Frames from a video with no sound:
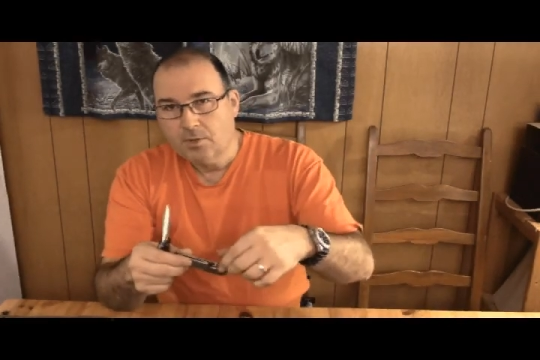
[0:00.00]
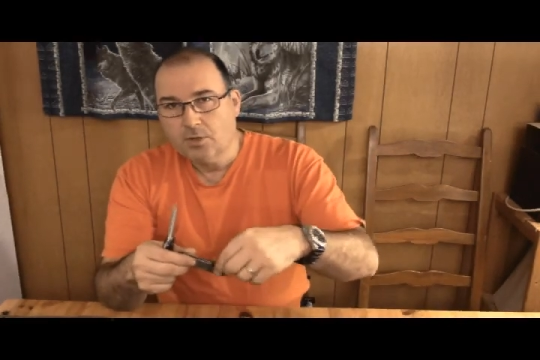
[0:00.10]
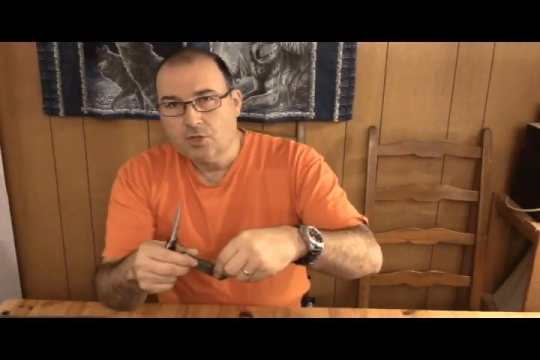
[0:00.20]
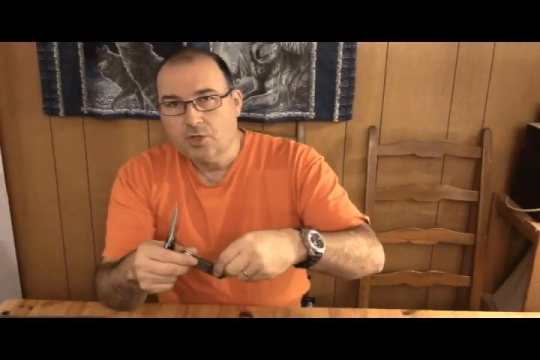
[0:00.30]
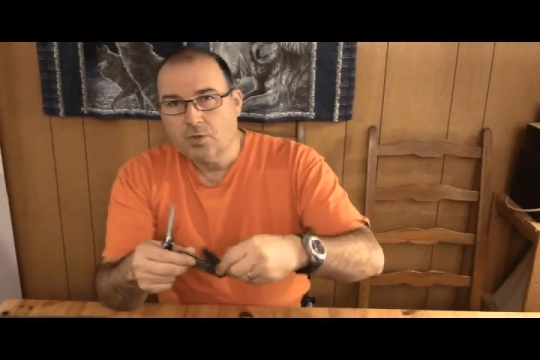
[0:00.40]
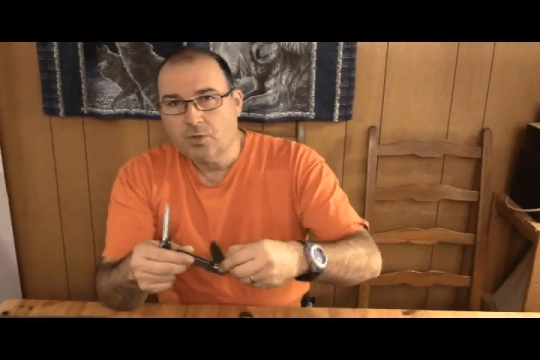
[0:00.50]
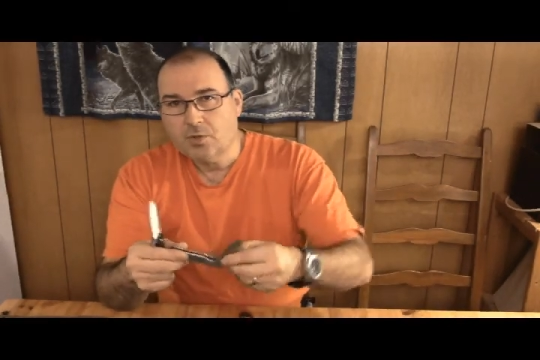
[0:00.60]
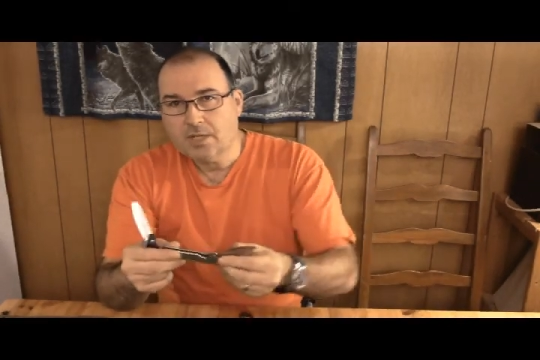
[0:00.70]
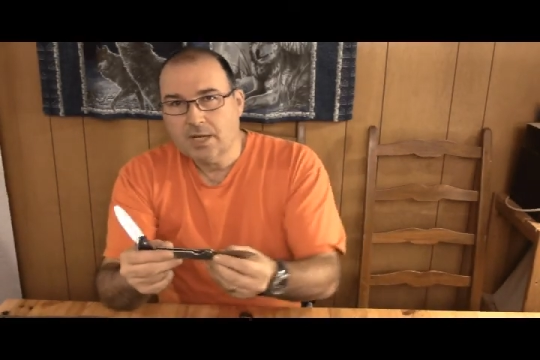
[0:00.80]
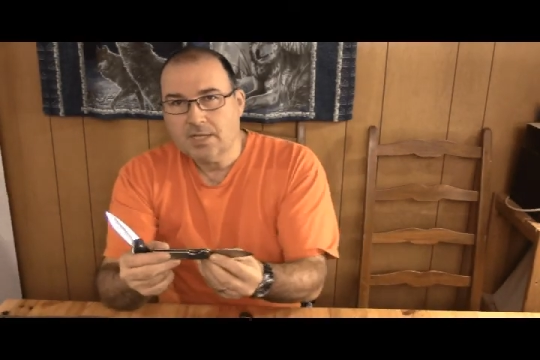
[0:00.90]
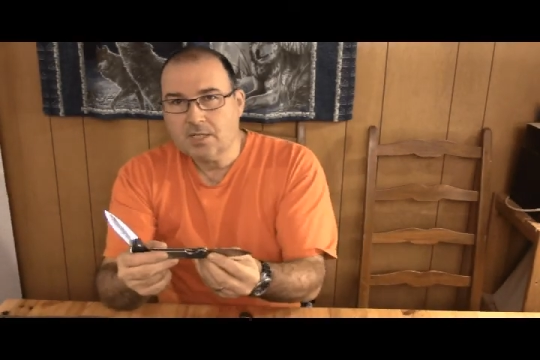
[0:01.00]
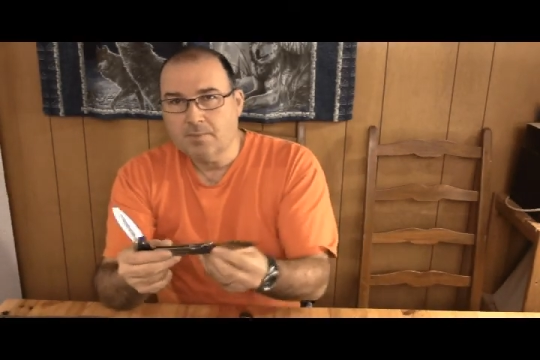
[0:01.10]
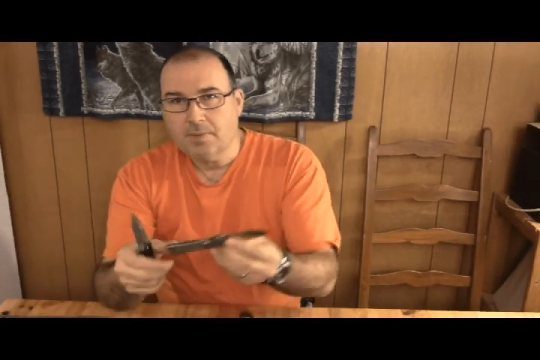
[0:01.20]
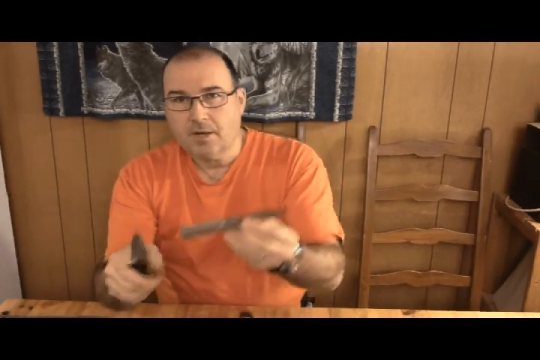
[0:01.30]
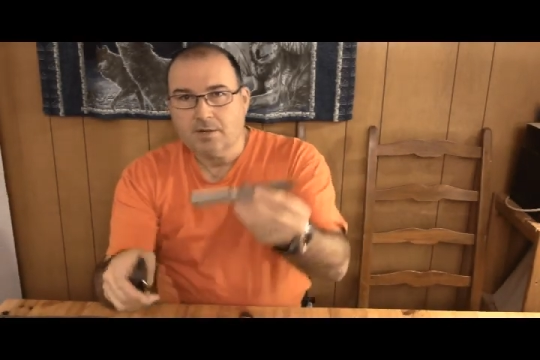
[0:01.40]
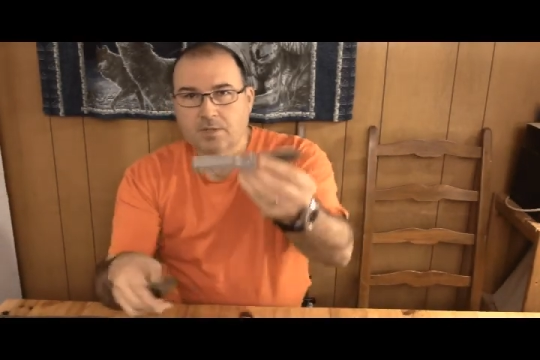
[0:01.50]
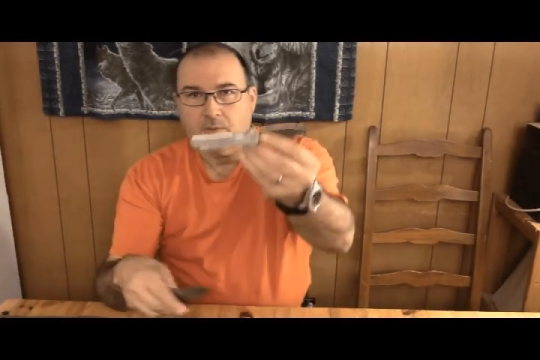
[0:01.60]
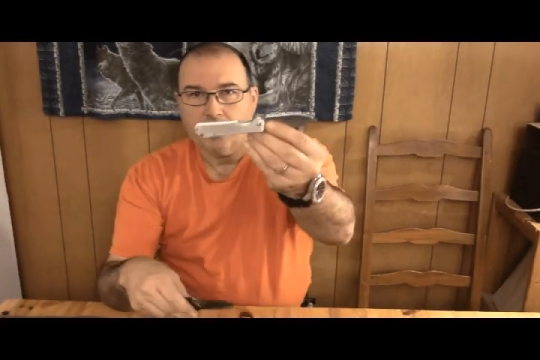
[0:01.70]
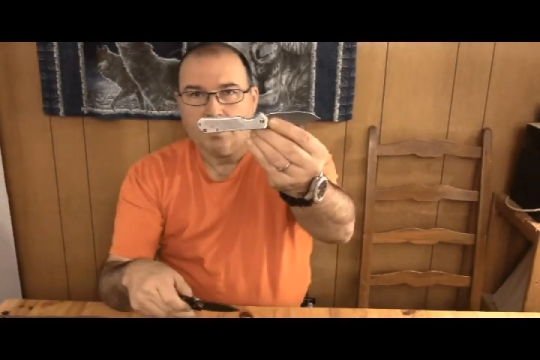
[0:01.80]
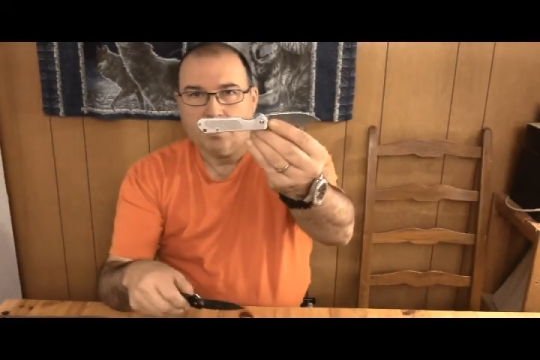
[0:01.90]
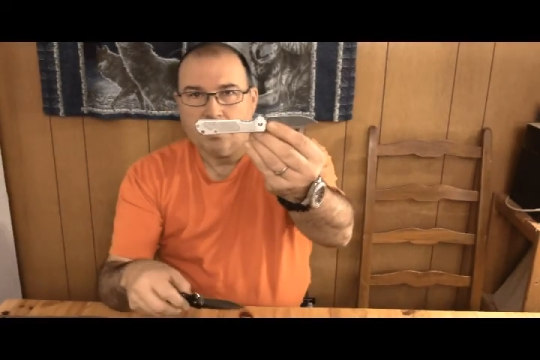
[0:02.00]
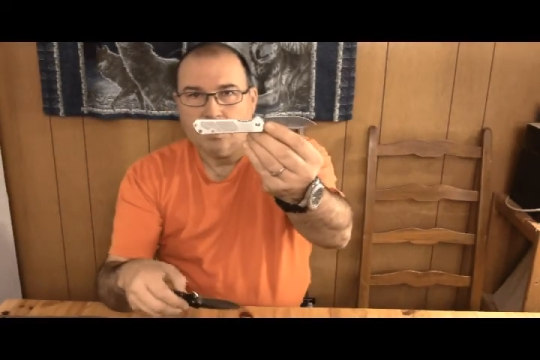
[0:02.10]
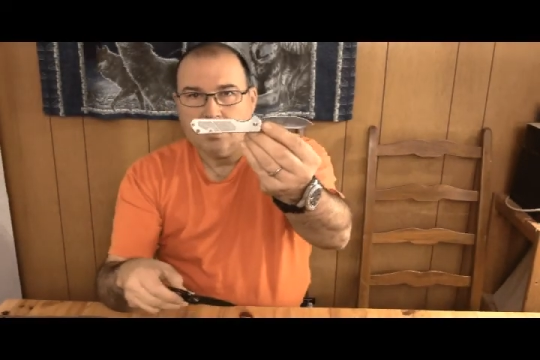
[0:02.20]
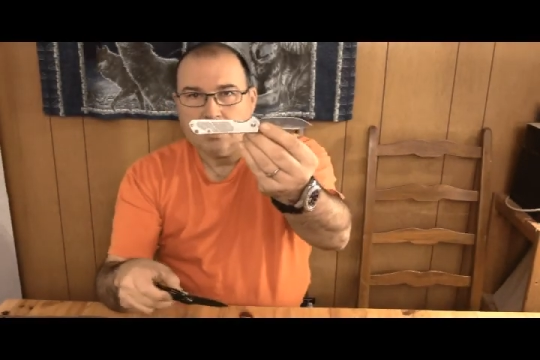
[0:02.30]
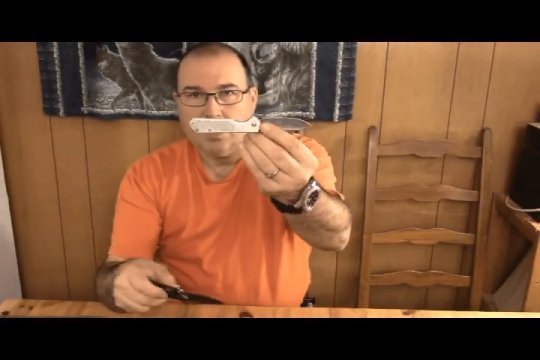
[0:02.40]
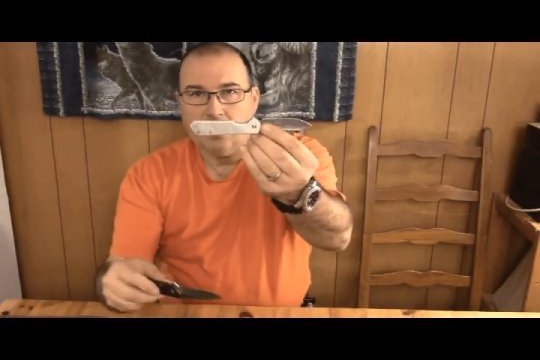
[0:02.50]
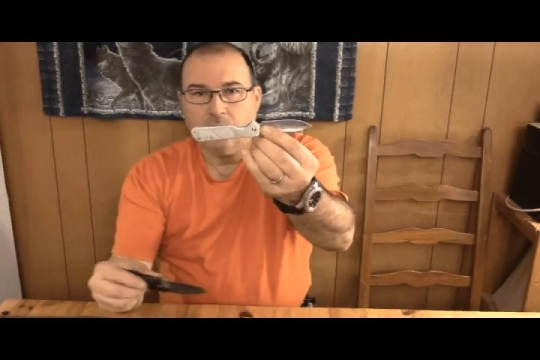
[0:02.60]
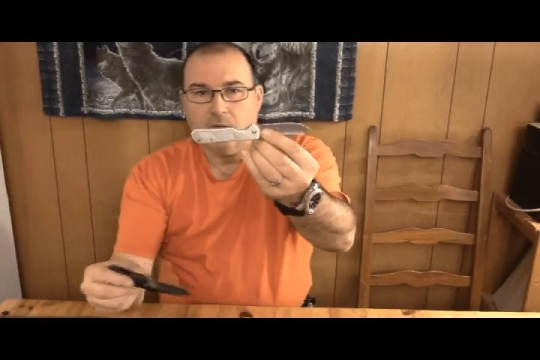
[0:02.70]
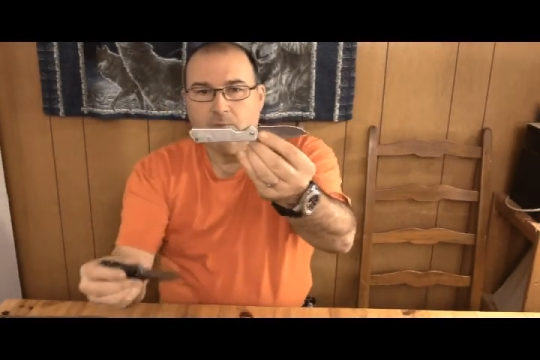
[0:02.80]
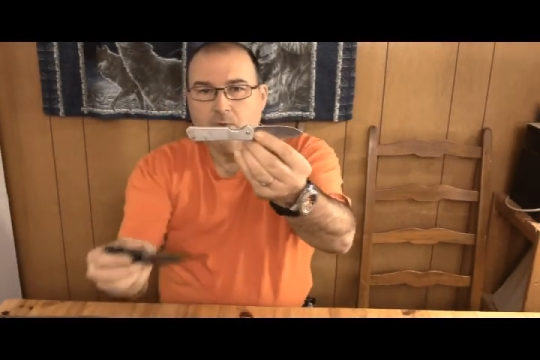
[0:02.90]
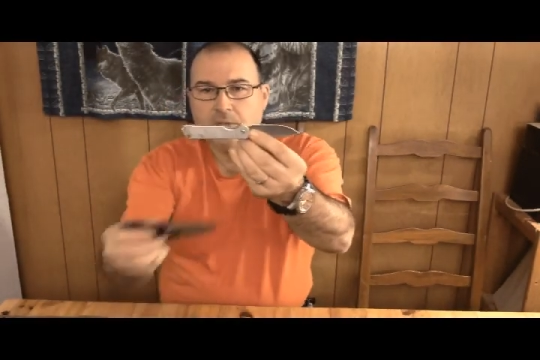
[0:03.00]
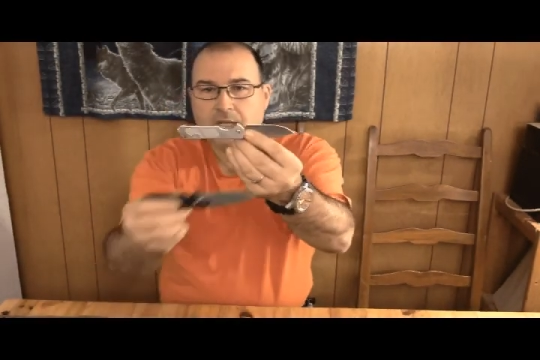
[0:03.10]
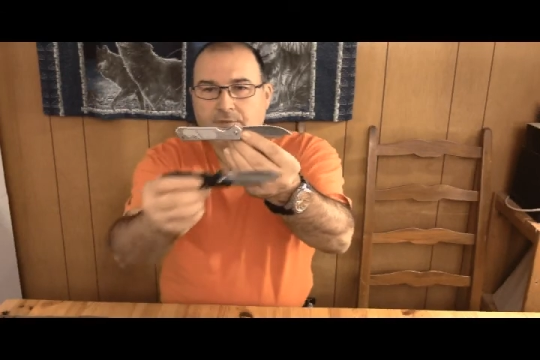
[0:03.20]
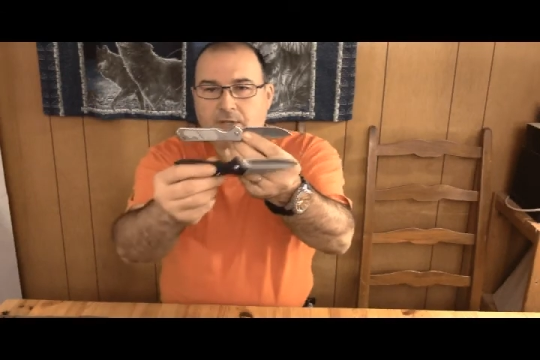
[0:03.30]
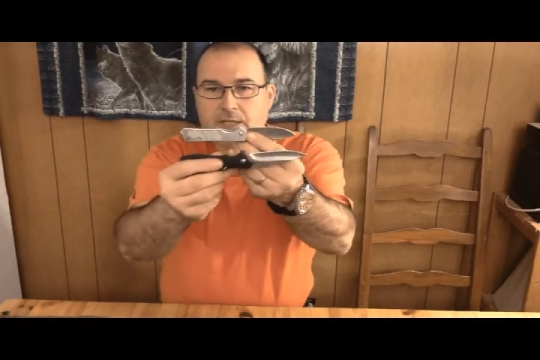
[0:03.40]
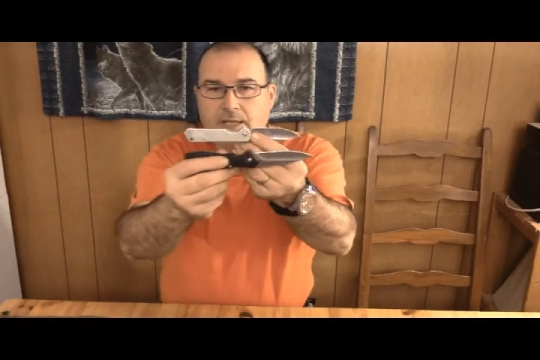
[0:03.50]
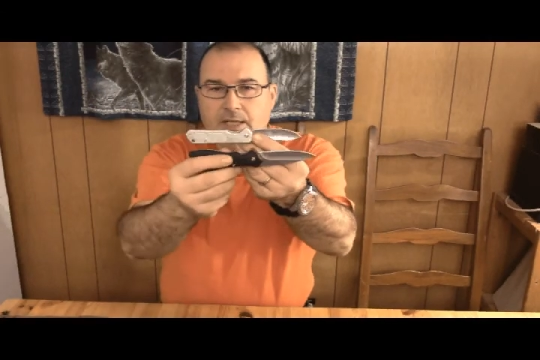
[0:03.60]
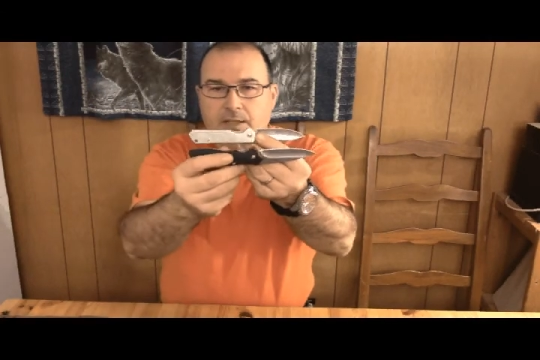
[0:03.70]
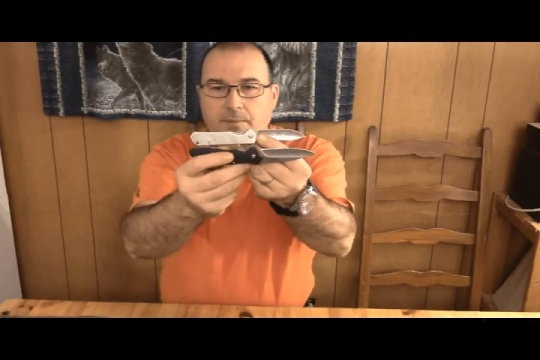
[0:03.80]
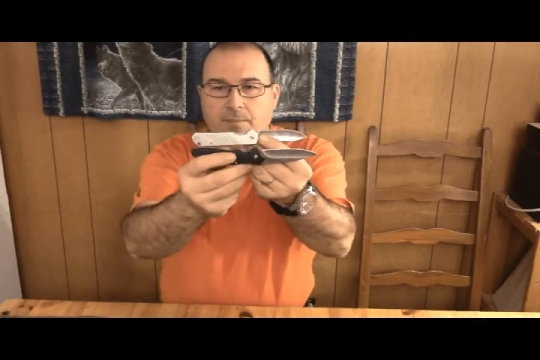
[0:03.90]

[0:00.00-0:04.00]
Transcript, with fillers: going to show you size comparison with the Sanren Mu 7010,